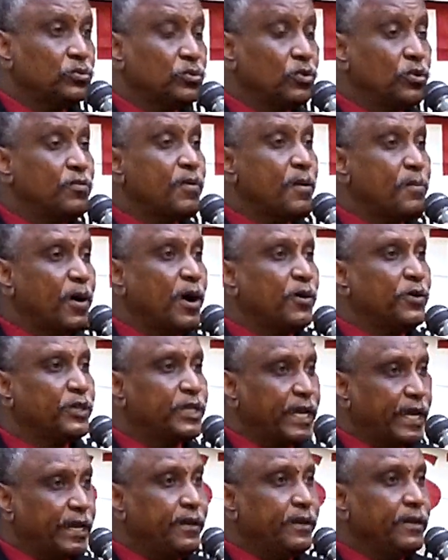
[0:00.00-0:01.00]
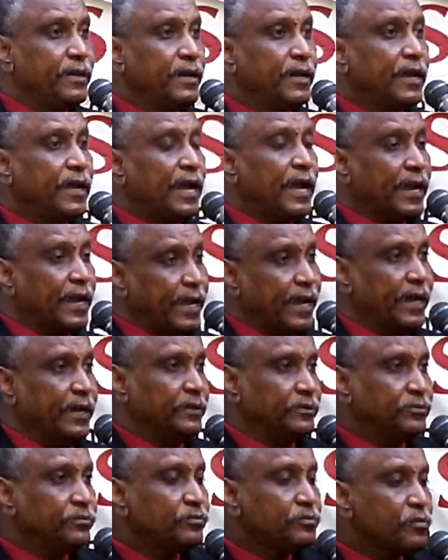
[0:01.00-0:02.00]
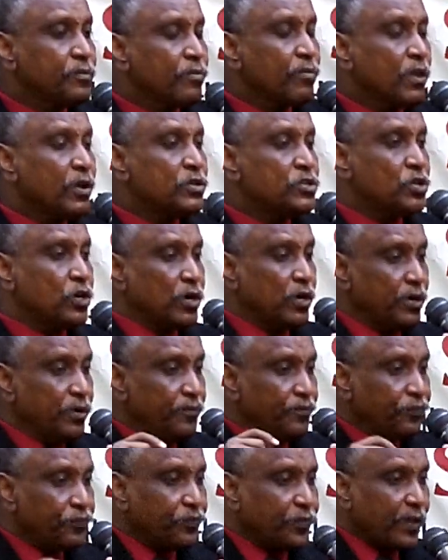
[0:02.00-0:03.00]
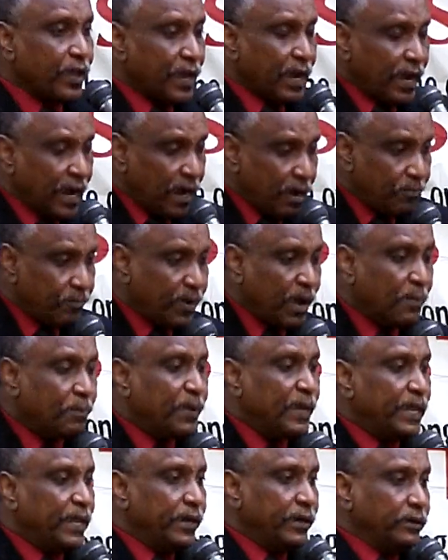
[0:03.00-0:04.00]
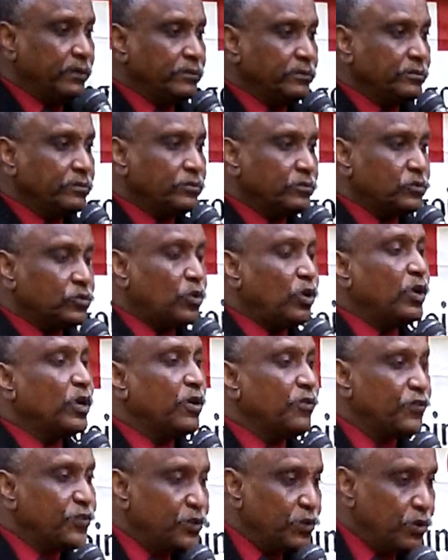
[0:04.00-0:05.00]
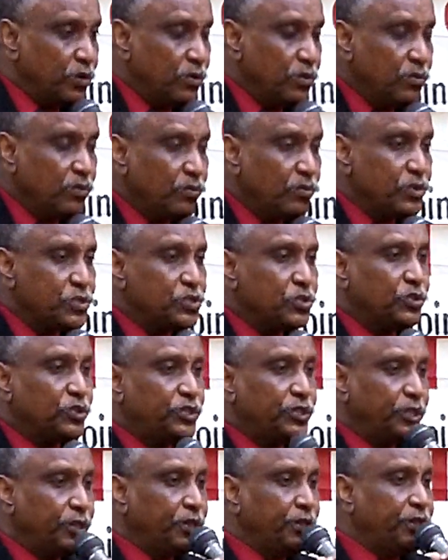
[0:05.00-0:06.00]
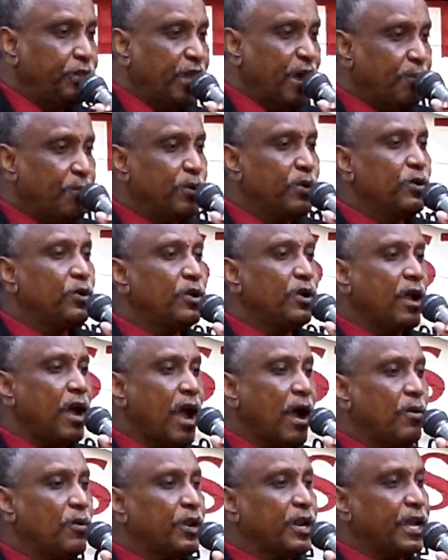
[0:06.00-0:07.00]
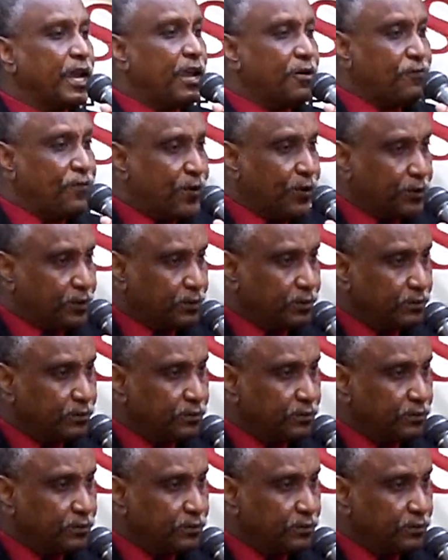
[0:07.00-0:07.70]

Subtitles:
Nuba Mountain again. So I'm appealing to all of you, we should double our effort